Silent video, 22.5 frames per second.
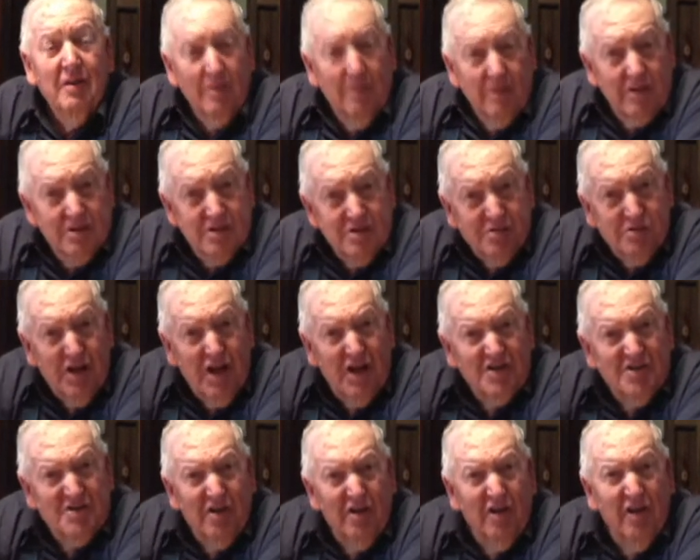
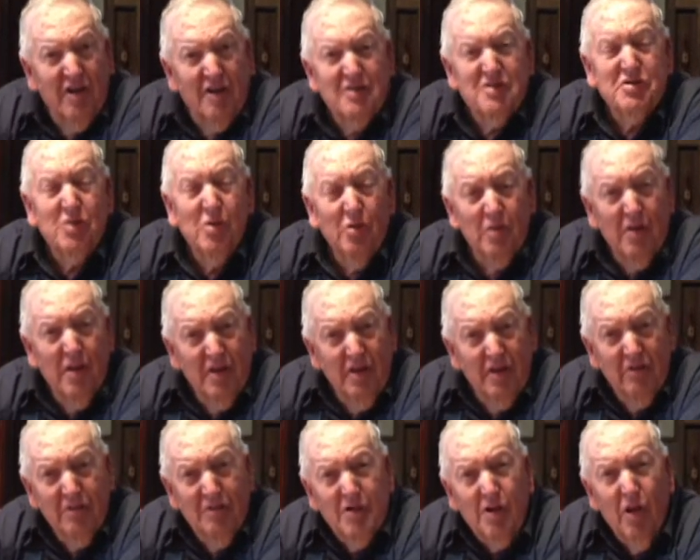stretched on it so
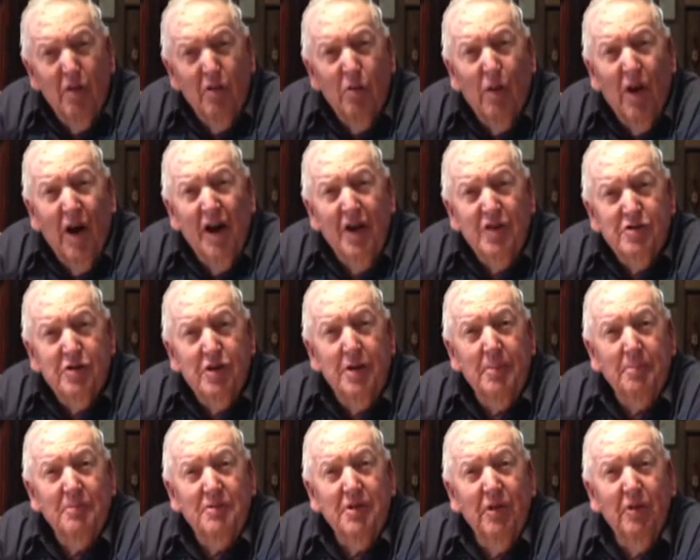the, the wire
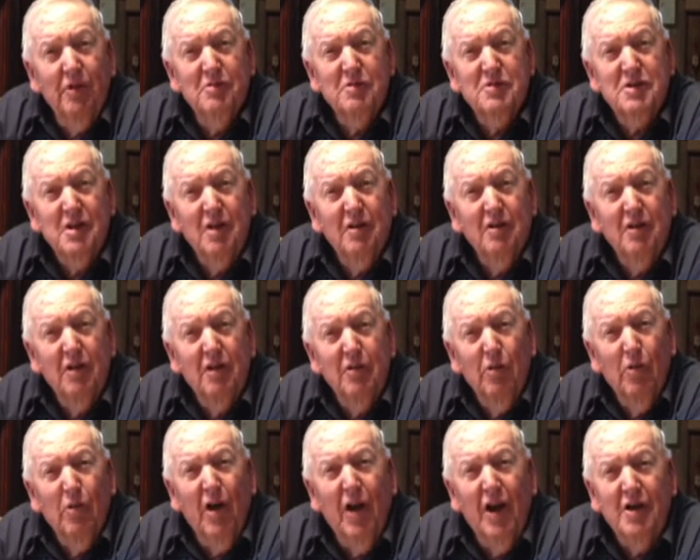trip, You know, it was
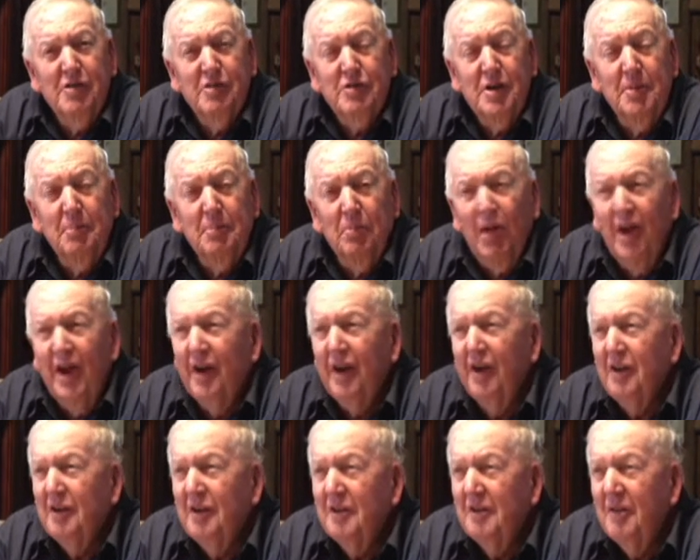a wire trip
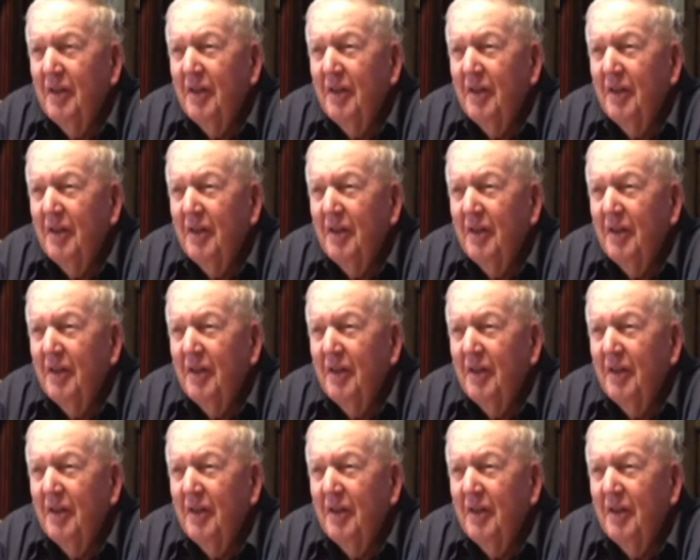planter.